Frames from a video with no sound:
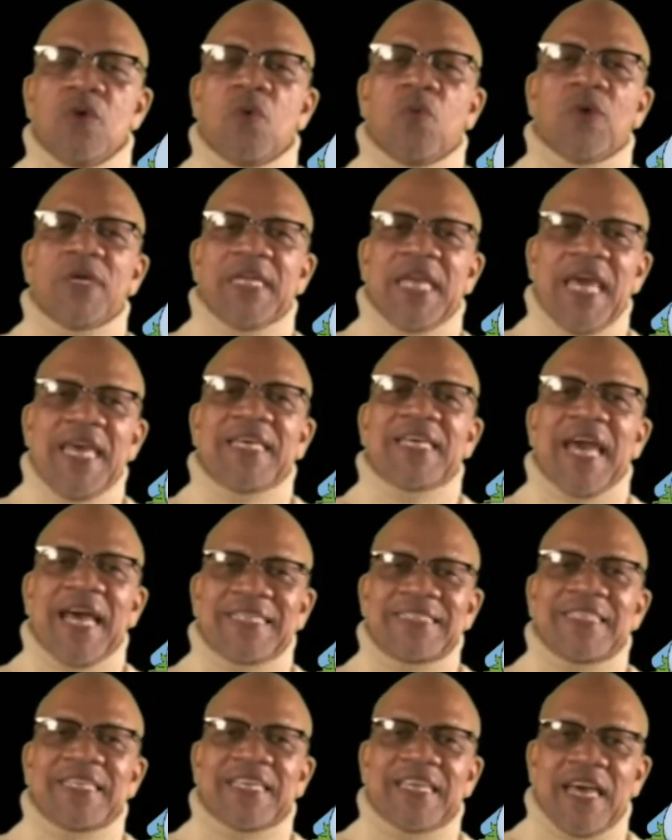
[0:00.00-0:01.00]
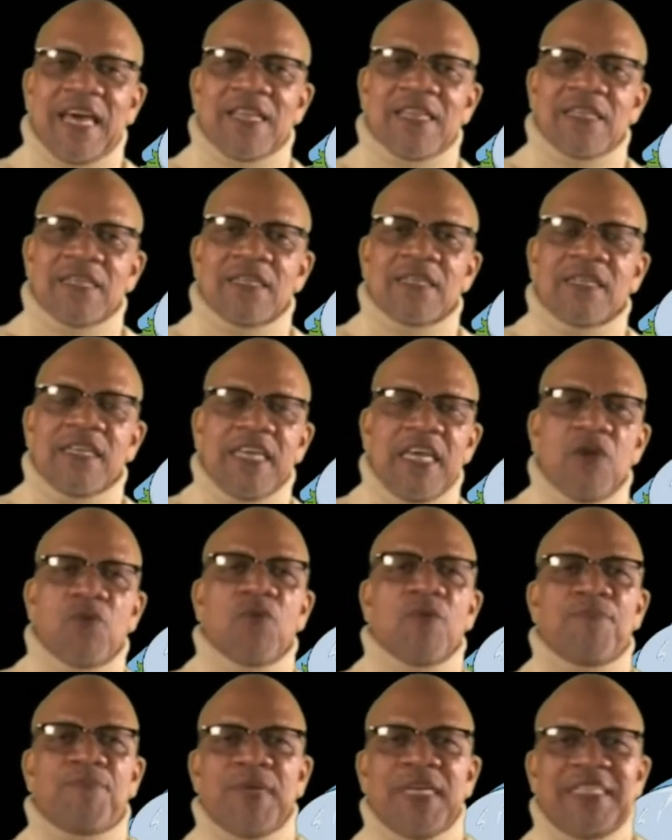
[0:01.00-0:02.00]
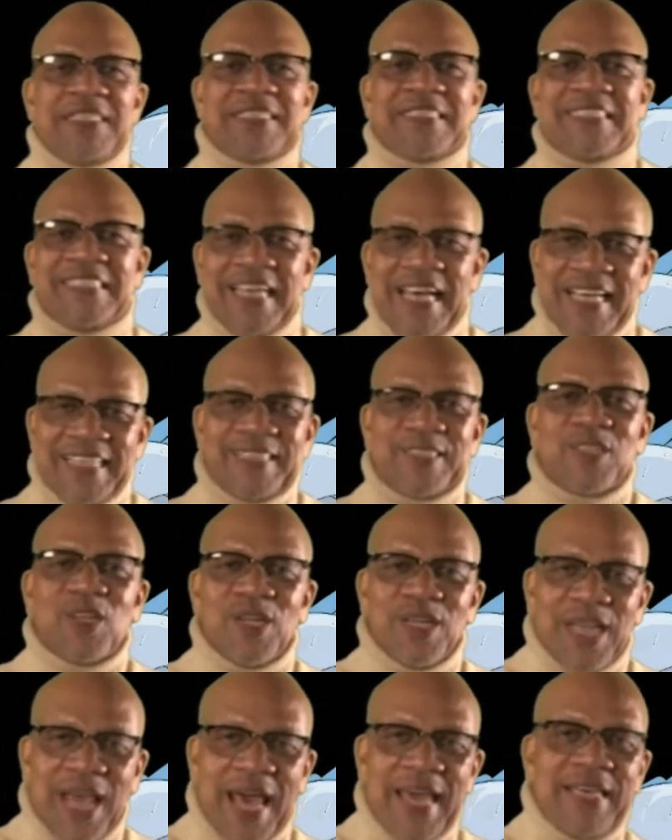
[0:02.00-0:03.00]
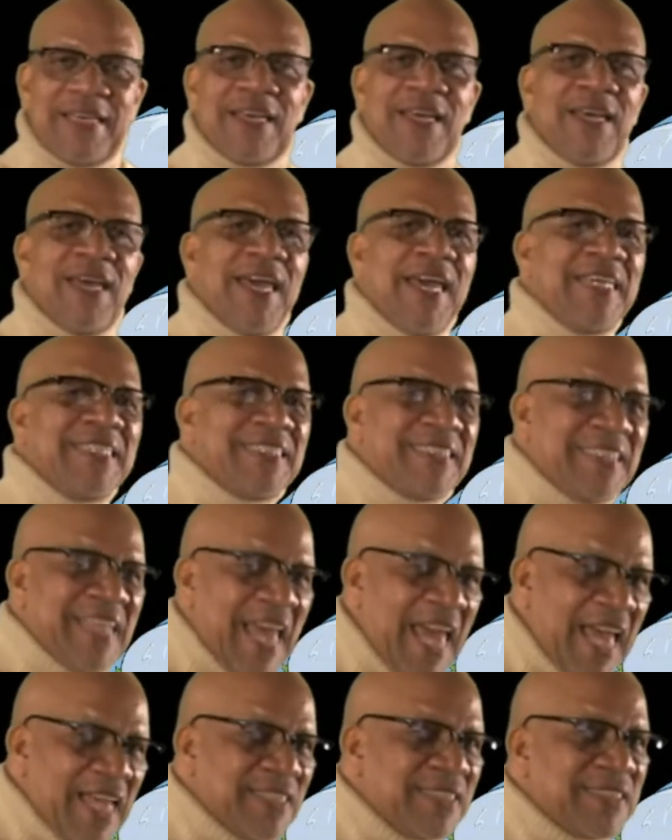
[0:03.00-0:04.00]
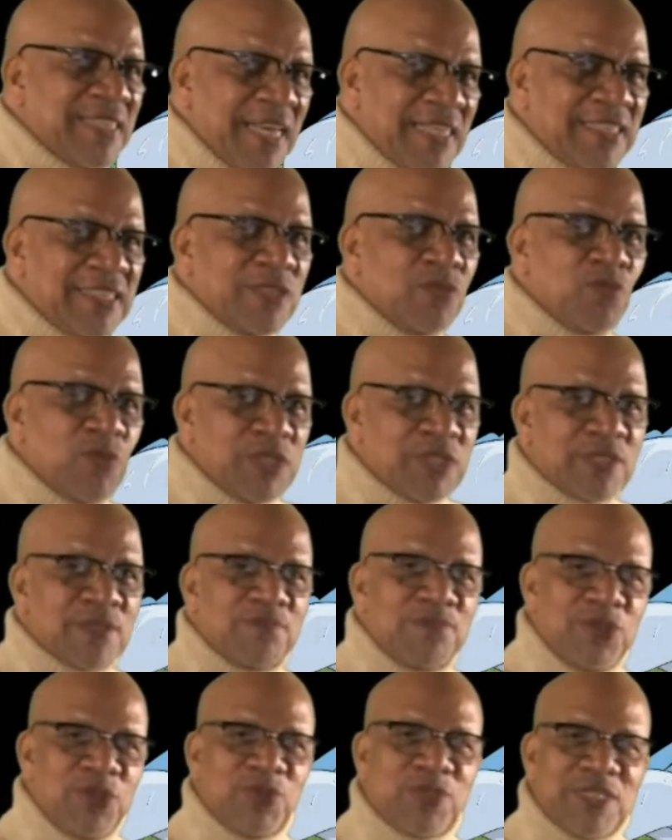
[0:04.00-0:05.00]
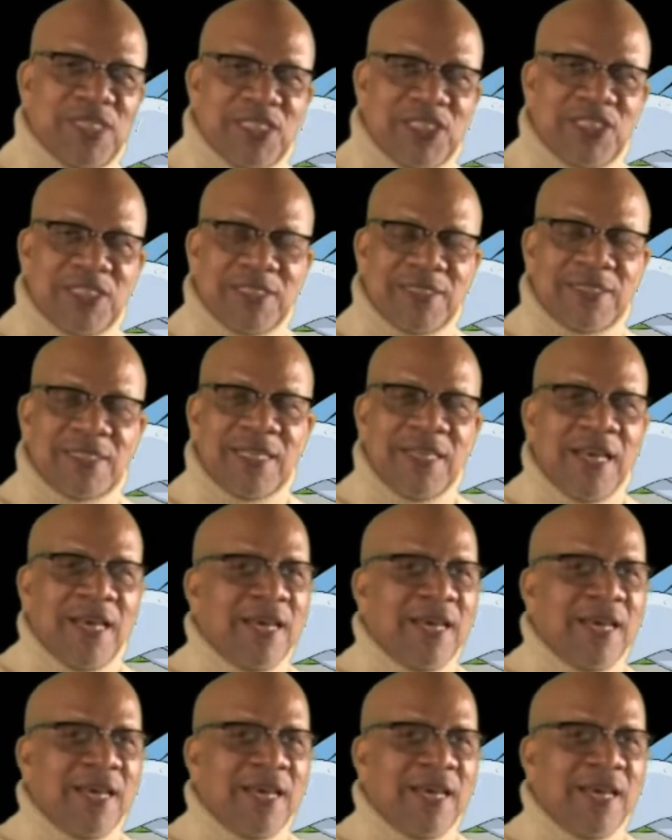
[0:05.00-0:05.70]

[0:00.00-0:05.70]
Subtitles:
when they got together, it would be just like a jazz session with some musicians.